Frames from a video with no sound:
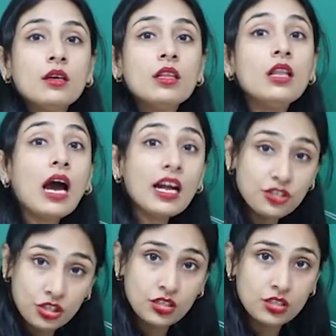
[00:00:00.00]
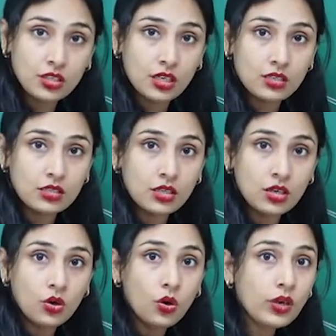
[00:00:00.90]
large in this case.
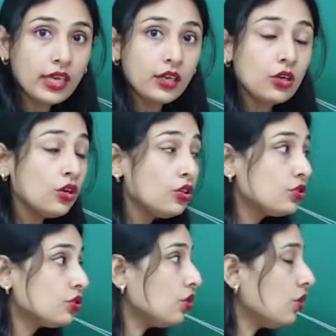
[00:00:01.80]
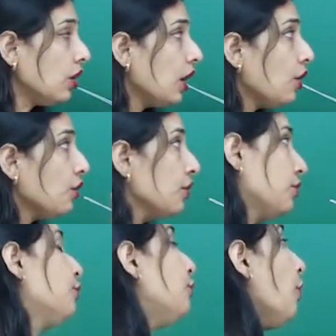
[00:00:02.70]
Okay, so
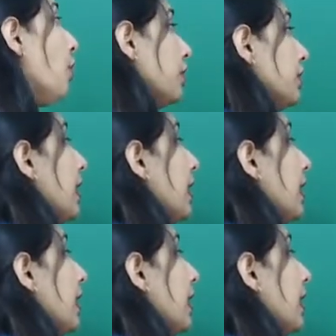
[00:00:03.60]
for